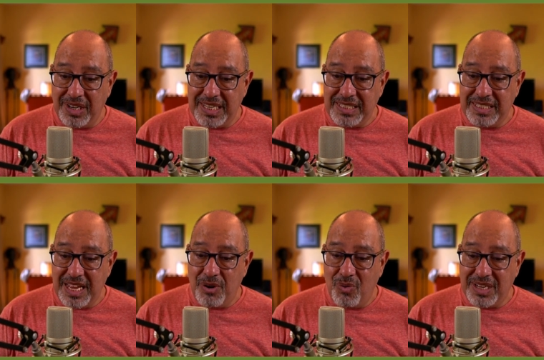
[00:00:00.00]
unless
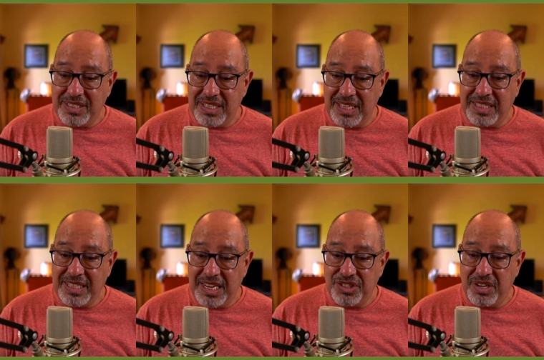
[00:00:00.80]
there was the
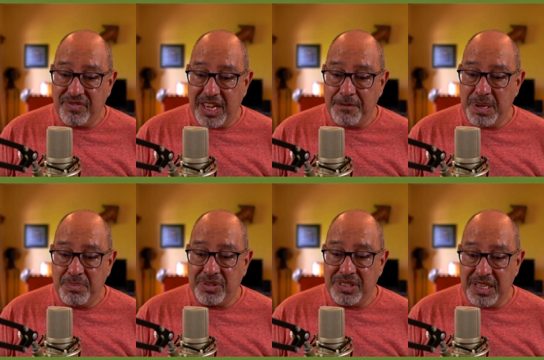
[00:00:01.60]
intention of getting
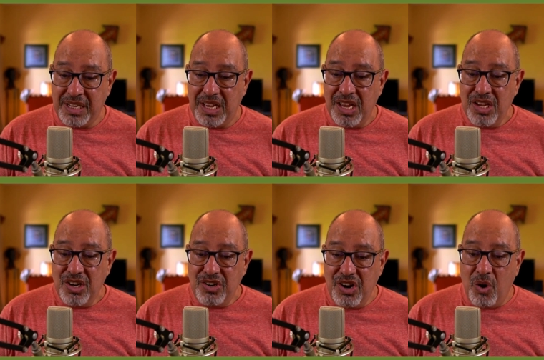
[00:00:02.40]
people sick,
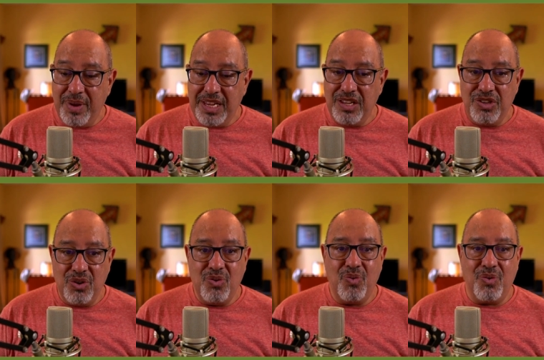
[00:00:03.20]
knowing
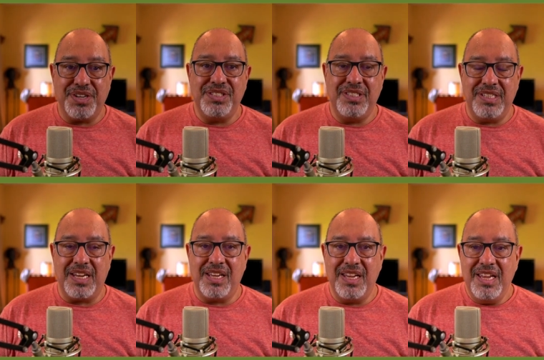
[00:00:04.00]
you were
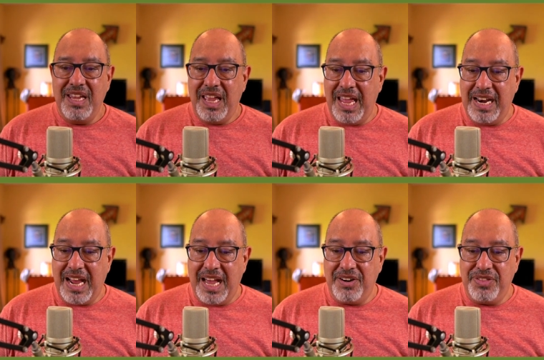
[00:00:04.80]
sick.
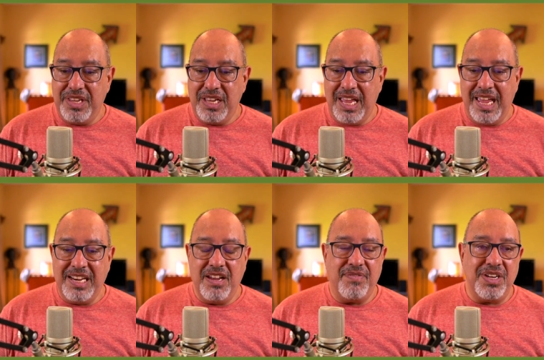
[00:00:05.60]
And I don't think
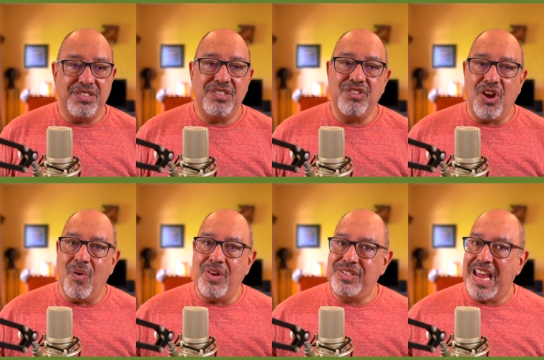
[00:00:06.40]
any of us
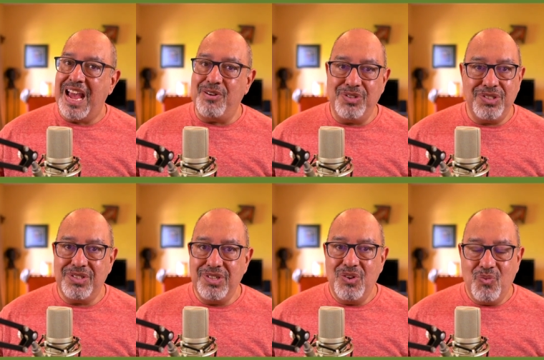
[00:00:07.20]
goes out
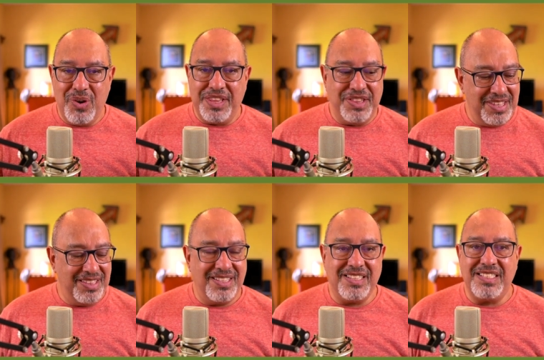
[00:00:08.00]

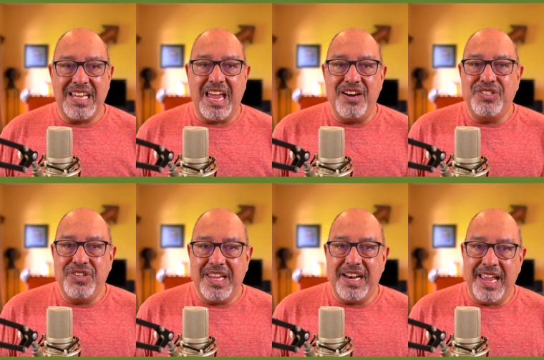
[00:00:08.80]
with the desire
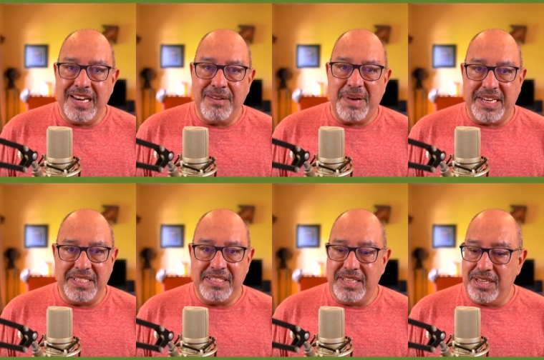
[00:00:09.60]
to get
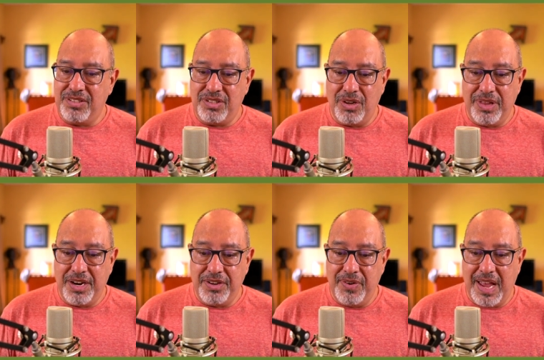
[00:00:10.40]
anybody sick. So
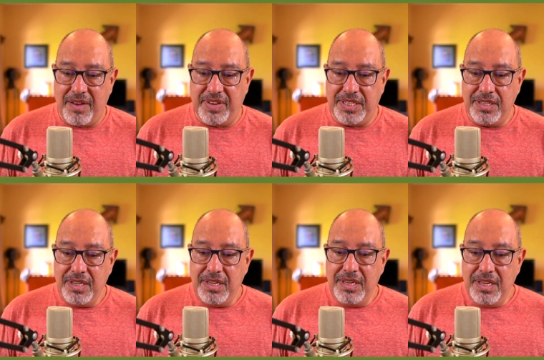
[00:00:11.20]
there you have it.
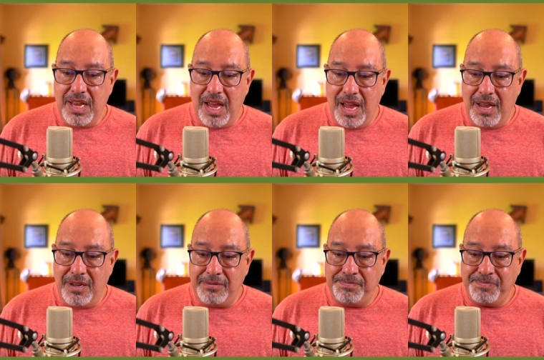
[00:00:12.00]

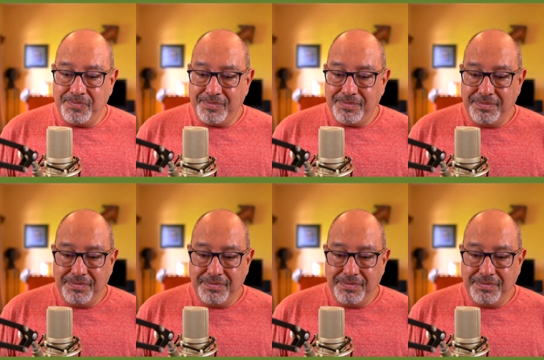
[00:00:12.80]
Um,